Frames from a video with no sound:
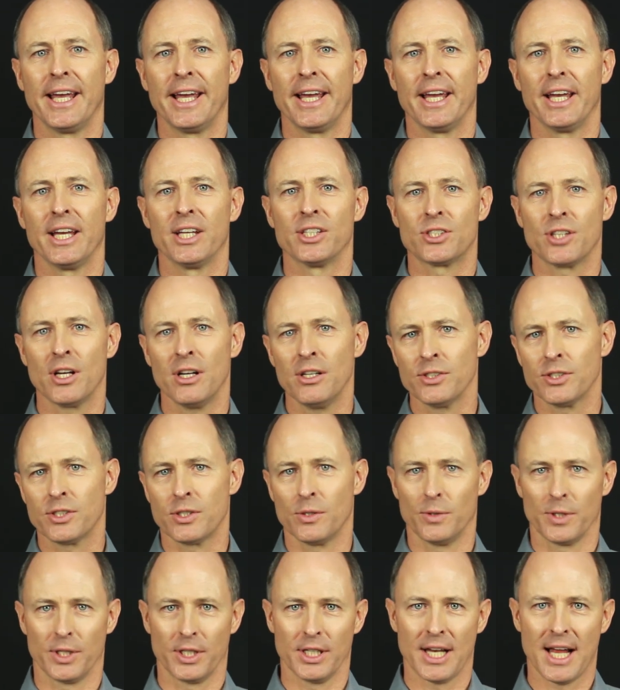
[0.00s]
It's
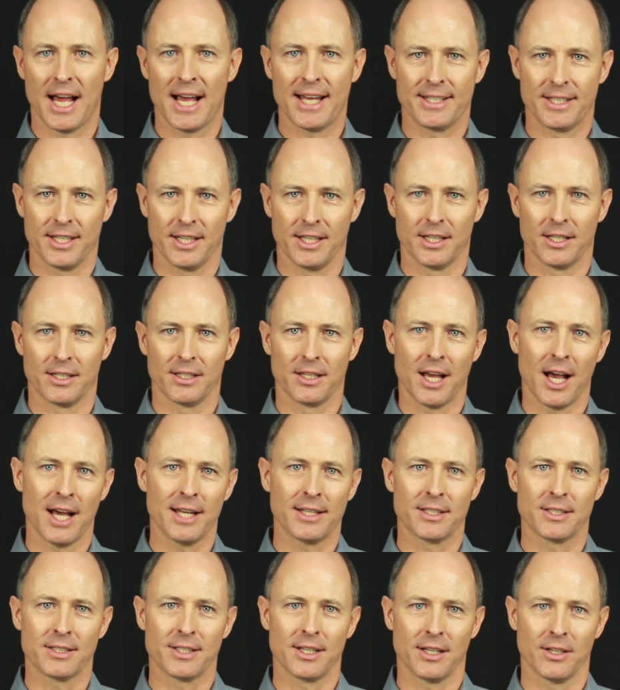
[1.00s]
also a good idea
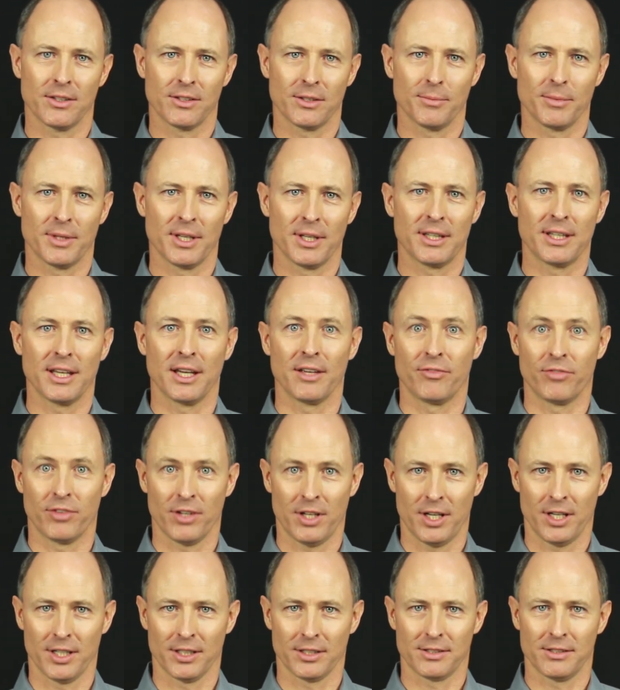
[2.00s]
not to tell them that they
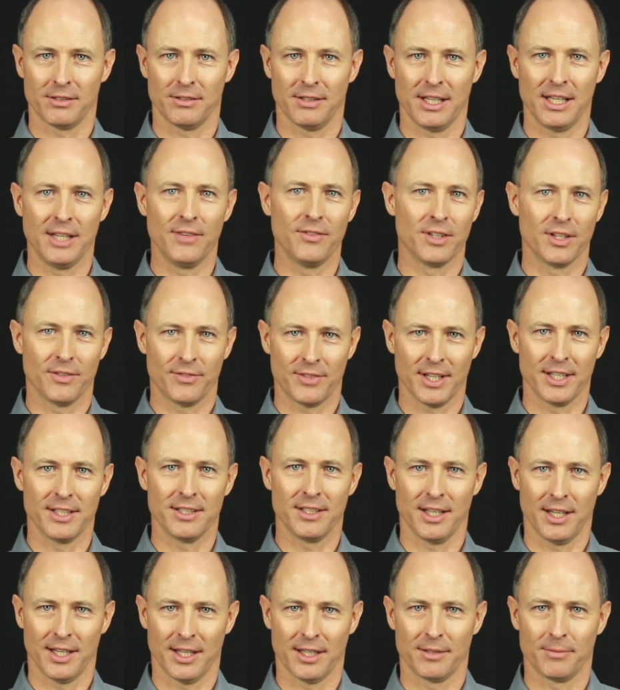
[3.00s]
flunked, even if they
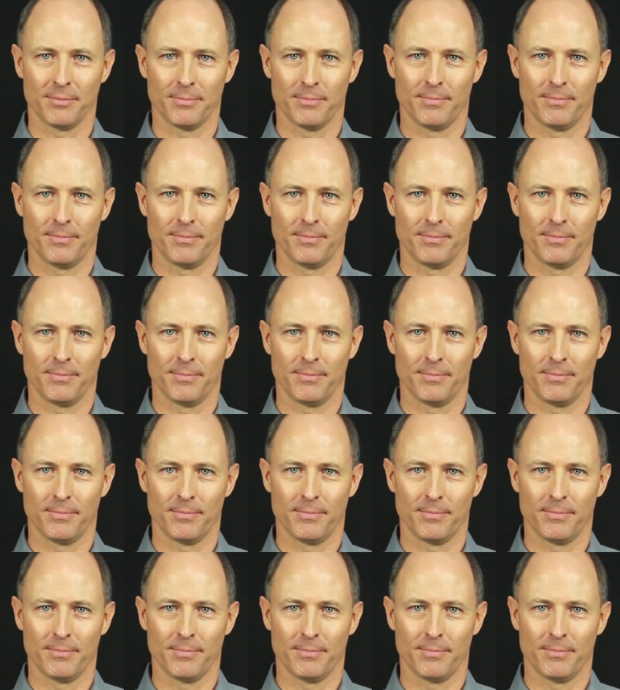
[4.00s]
did.